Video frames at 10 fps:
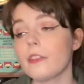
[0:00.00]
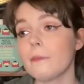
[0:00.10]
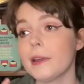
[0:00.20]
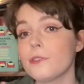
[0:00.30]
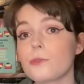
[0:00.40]

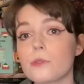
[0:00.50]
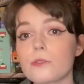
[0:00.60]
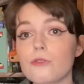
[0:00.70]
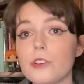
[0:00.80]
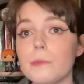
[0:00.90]
mentors
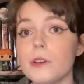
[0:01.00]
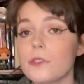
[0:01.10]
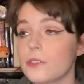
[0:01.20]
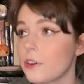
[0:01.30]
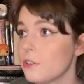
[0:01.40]
and
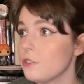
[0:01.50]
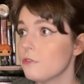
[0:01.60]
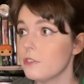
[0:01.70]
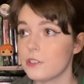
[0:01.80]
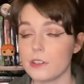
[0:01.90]
tributes go
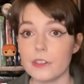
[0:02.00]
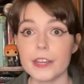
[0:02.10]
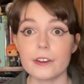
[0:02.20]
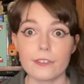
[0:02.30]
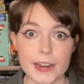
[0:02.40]
to visit
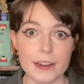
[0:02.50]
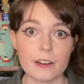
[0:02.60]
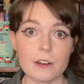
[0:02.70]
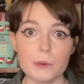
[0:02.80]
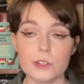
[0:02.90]
the
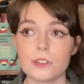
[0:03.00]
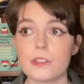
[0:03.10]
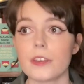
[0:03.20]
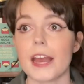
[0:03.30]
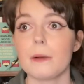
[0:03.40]
arena, which is
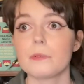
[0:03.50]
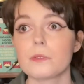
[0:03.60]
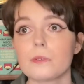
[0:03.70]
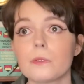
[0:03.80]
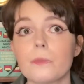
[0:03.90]
in the
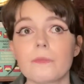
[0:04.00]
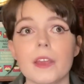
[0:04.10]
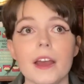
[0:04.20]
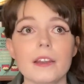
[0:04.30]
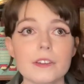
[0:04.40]
capital,
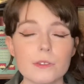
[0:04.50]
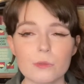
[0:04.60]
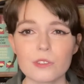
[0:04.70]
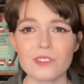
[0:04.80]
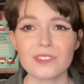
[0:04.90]
and it
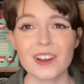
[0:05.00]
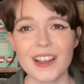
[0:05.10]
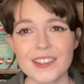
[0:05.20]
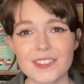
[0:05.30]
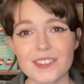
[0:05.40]
was just
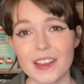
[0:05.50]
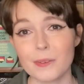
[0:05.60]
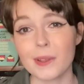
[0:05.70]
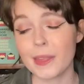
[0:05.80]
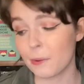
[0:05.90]
nice,
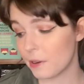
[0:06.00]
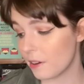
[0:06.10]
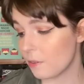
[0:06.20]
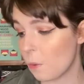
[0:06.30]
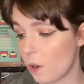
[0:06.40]
like when they
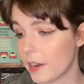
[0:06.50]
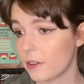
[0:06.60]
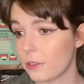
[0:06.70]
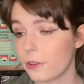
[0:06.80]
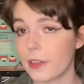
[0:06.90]
were
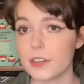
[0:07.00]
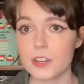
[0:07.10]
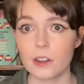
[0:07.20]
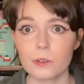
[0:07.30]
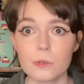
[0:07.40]
walking through that
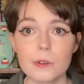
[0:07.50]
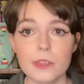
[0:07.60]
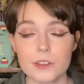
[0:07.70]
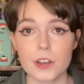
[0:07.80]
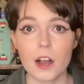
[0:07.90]
tunnel
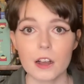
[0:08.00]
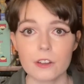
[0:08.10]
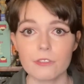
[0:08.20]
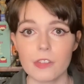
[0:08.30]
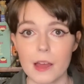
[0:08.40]
in the
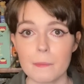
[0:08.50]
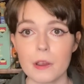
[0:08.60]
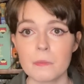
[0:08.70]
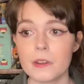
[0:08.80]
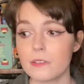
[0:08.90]
dark, for that
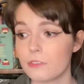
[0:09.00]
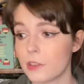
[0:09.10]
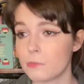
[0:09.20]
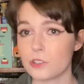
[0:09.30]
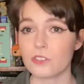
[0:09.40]
moment for
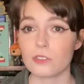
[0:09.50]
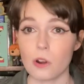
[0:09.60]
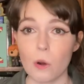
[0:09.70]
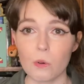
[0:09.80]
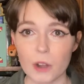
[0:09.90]
them to just
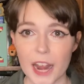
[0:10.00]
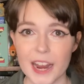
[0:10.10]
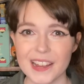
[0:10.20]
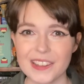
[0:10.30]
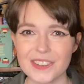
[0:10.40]
hold
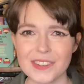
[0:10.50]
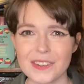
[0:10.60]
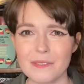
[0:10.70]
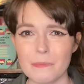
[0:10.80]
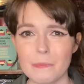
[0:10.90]
hands
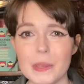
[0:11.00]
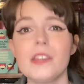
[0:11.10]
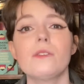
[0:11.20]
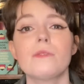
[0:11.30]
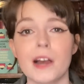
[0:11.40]
and be
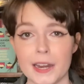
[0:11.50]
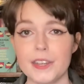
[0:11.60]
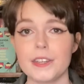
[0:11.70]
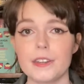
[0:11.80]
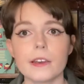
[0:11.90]

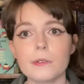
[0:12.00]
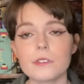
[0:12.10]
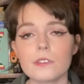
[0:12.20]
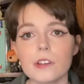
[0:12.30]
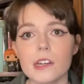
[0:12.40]
united. There was
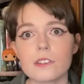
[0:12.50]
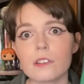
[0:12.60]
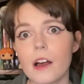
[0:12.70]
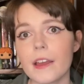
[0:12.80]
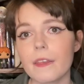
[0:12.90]
this nice
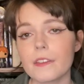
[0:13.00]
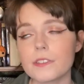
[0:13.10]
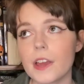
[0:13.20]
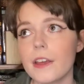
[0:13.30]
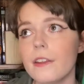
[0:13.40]
line that
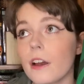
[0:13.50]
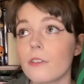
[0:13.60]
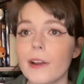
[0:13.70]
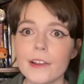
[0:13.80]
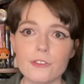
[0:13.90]
said,
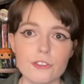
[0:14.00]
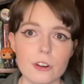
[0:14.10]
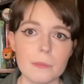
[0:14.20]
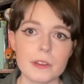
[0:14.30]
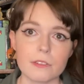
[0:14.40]
a
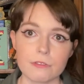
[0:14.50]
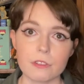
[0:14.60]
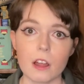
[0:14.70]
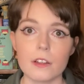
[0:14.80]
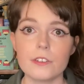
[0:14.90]
raindrop in a
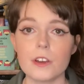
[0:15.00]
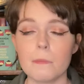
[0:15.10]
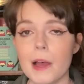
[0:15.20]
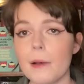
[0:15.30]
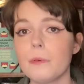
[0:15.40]
flood, a
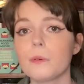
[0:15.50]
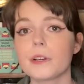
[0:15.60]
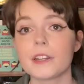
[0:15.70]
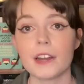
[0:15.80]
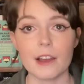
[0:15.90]
pebble
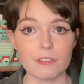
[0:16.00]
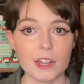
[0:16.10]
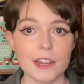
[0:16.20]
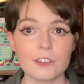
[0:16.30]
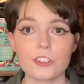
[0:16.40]
in an
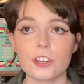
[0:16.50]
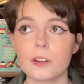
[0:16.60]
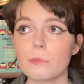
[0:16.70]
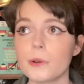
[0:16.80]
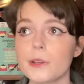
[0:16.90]
avalanche, and
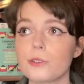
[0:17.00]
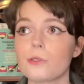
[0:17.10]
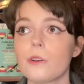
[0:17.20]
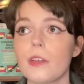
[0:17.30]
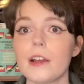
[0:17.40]
I'm pretty
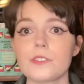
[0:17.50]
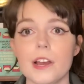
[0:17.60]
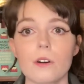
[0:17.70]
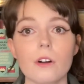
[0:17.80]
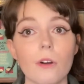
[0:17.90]
sure that's
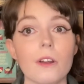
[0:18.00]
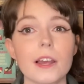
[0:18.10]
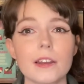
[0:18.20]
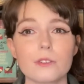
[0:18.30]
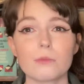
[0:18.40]
how
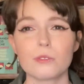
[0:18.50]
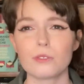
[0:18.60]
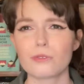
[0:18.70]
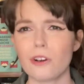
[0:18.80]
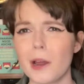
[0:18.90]
Coriolanus was
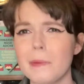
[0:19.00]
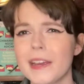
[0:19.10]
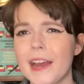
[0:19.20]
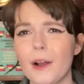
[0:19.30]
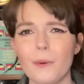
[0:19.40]

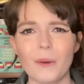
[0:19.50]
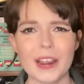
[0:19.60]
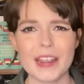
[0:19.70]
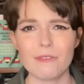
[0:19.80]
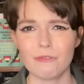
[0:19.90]
describing how
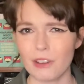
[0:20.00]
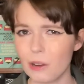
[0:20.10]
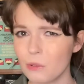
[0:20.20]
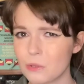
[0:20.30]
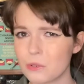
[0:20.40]
he
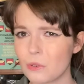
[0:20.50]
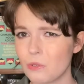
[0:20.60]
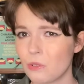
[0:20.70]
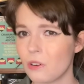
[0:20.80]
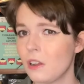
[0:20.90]
felt,
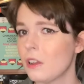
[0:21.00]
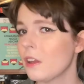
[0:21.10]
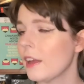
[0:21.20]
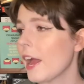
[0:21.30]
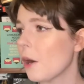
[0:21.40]
or
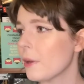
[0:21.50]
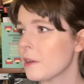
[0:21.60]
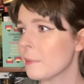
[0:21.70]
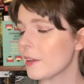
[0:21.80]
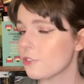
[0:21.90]
how he
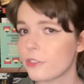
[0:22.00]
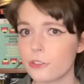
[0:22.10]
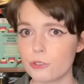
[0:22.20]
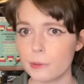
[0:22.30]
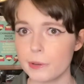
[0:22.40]
imagined the
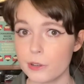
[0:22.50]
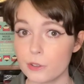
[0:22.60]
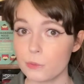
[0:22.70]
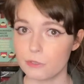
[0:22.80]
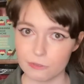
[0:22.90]

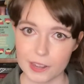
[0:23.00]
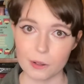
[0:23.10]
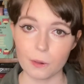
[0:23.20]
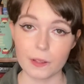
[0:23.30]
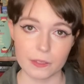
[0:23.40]
tributes would
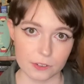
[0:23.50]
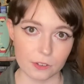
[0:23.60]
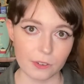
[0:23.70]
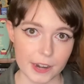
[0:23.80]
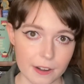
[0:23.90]
feel in this
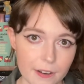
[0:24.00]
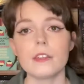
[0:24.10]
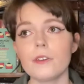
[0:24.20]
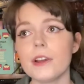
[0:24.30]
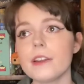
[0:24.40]
arena.
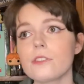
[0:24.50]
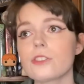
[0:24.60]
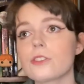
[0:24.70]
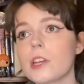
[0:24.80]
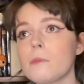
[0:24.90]
The arena
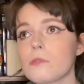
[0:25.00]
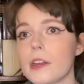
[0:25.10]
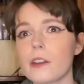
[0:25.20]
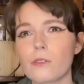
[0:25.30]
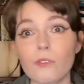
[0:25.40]
just seems
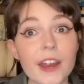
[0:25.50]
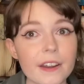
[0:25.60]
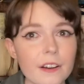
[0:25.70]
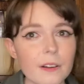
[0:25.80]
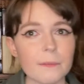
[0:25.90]
like an
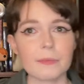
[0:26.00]
arena.